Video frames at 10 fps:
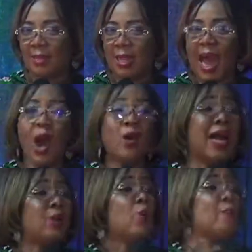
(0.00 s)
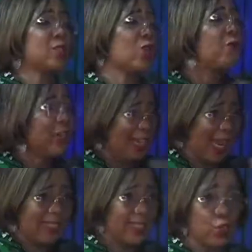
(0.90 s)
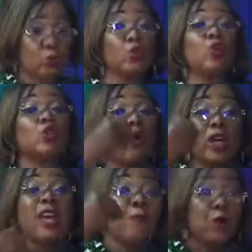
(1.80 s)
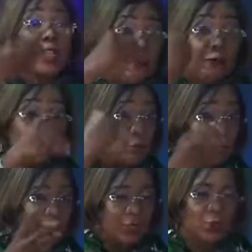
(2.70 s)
How can we be suffering like this? To even give food money, you know,